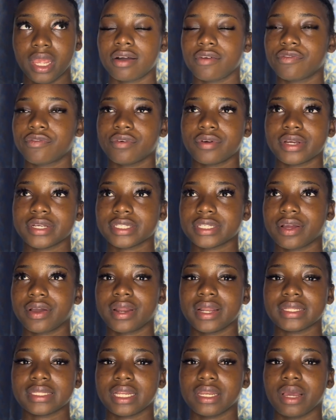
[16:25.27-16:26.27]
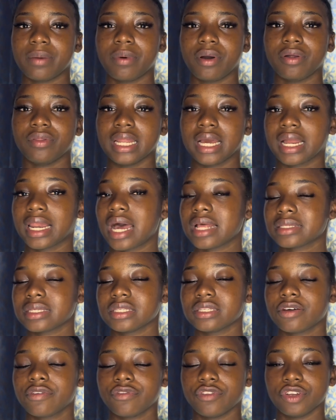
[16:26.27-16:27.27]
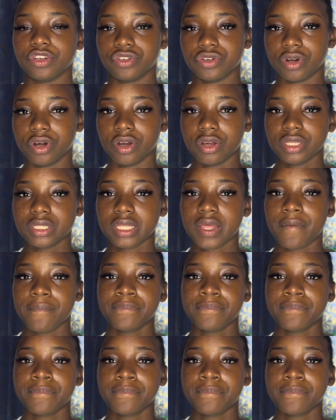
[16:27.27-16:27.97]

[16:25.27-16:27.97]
Of course, they're going to tell you about the classes of the drugs,